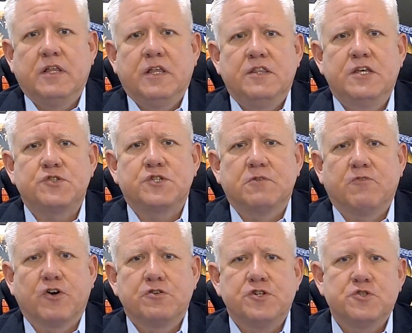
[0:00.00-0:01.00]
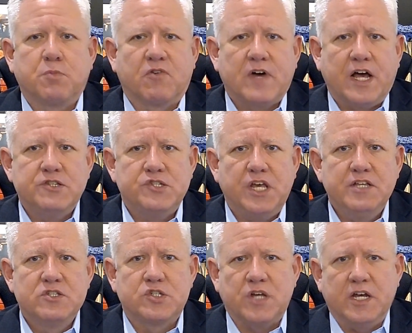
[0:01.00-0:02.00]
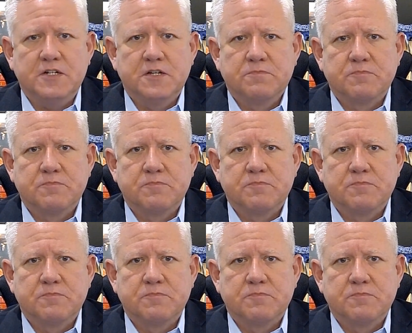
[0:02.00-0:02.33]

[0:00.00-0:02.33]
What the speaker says: This divergence provides insight